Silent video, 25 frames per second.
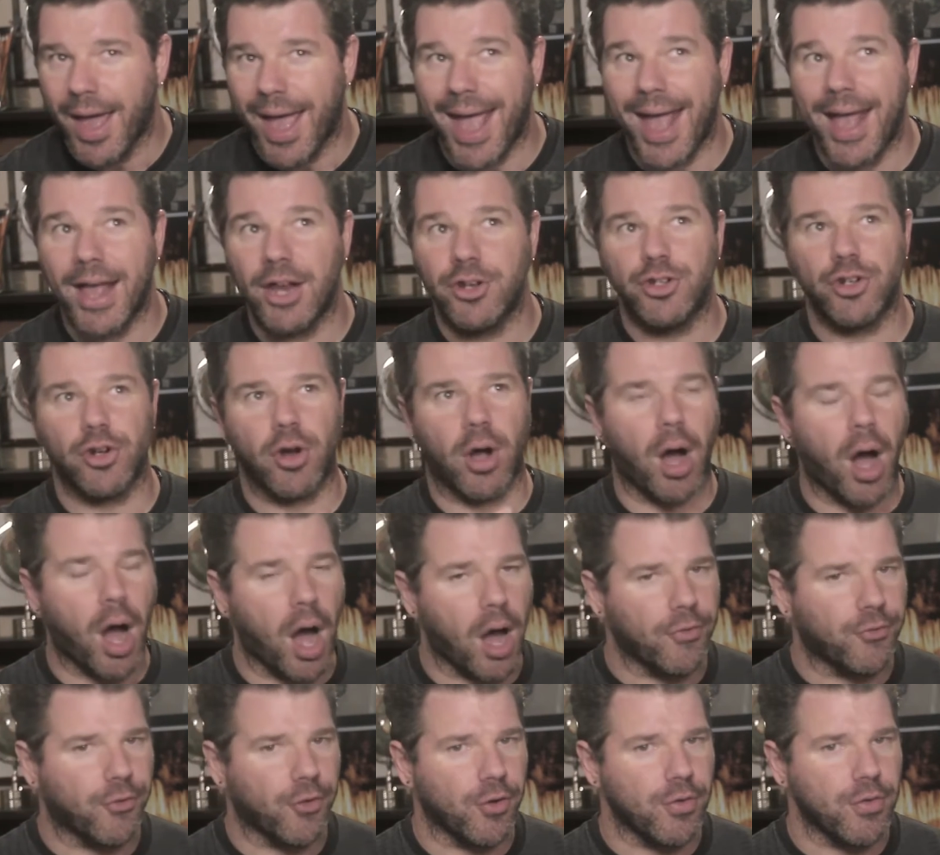and your
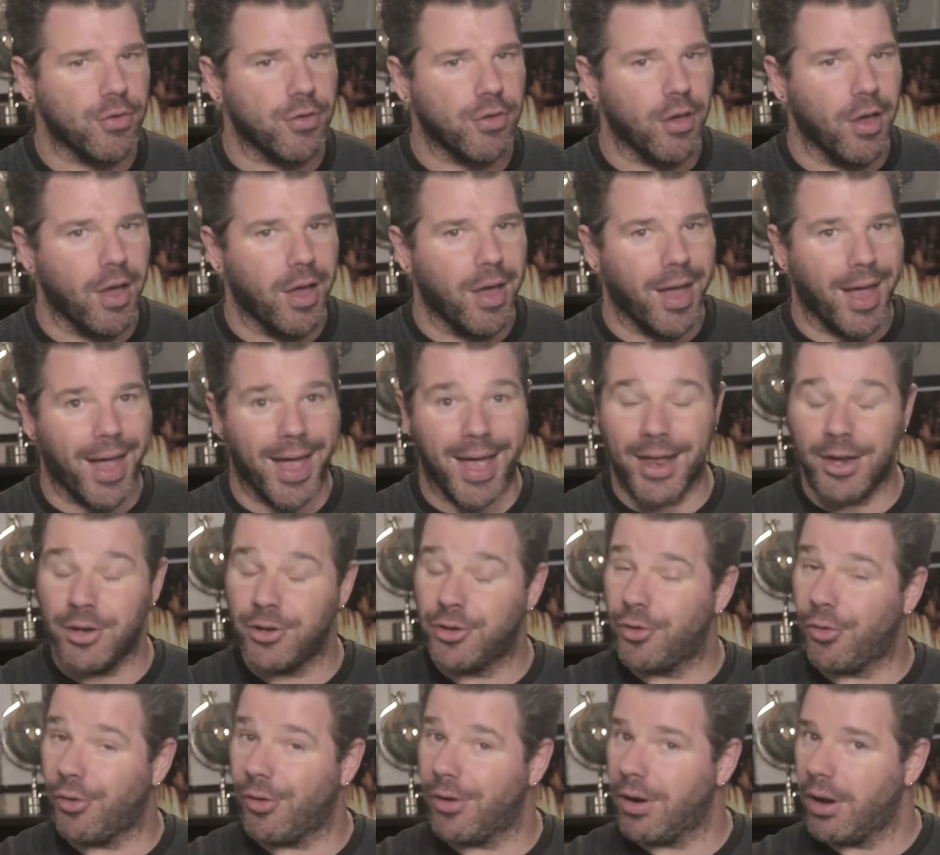offers and
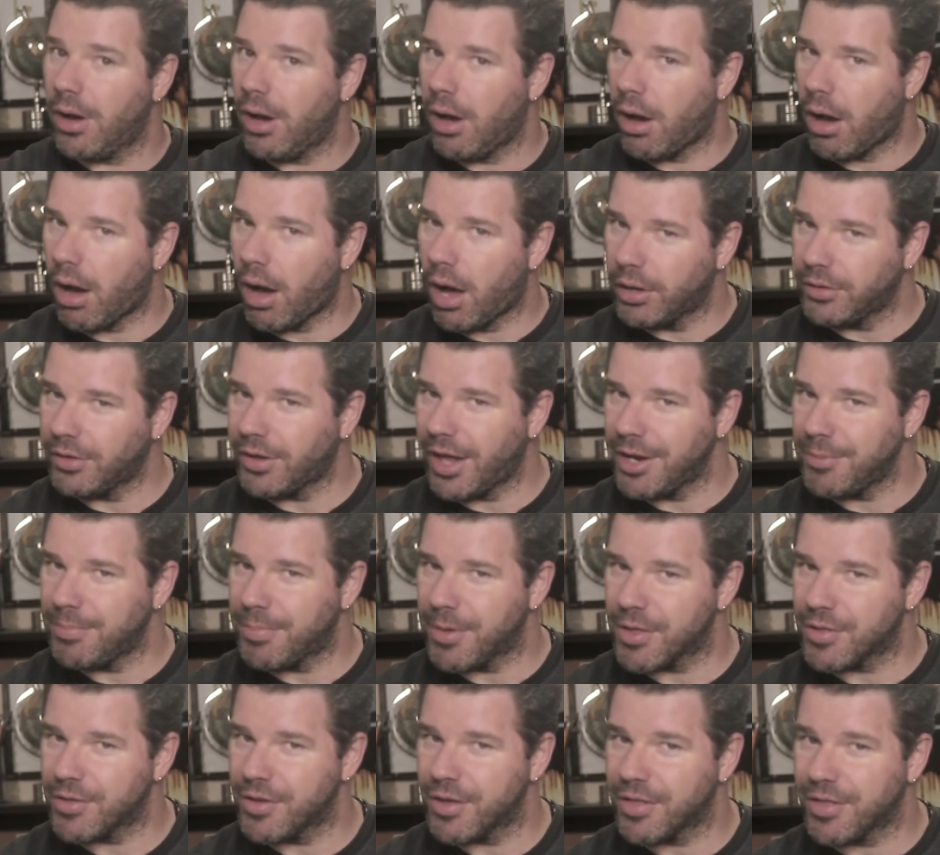your online
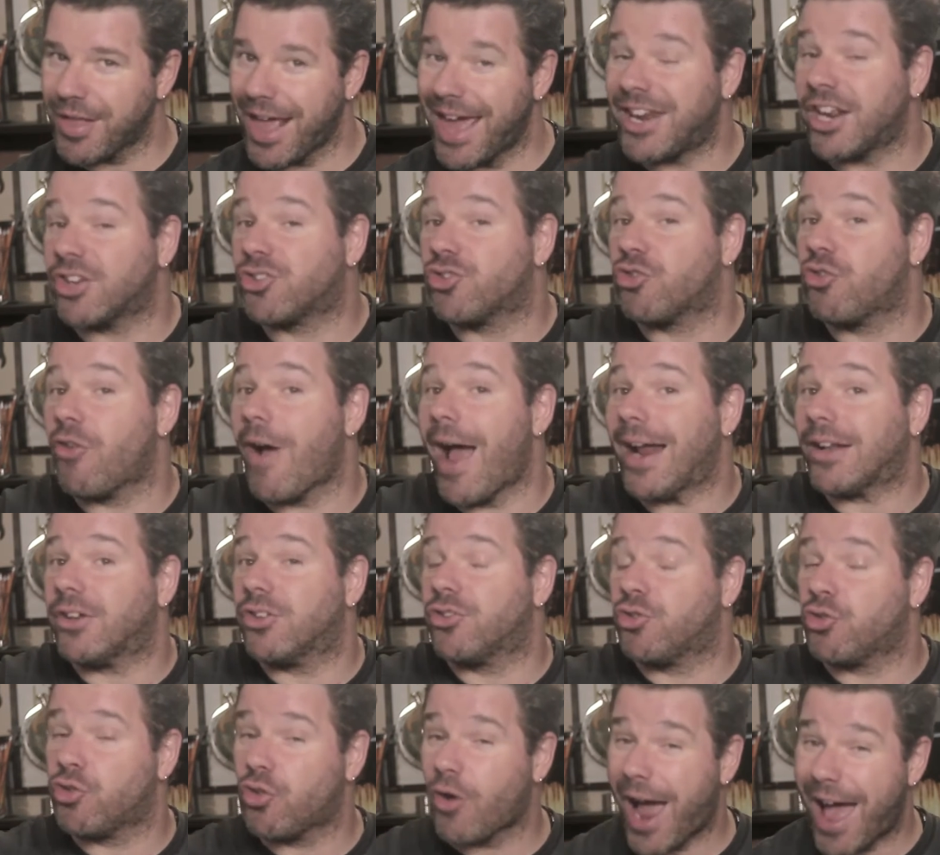business and attract
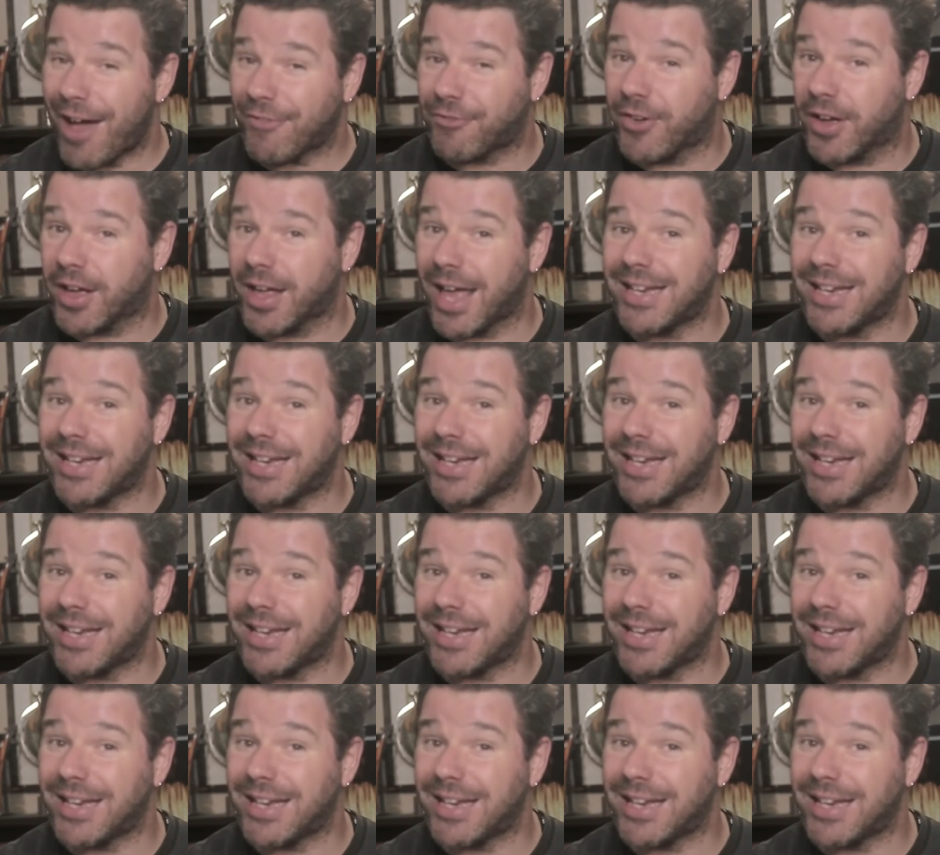traffic,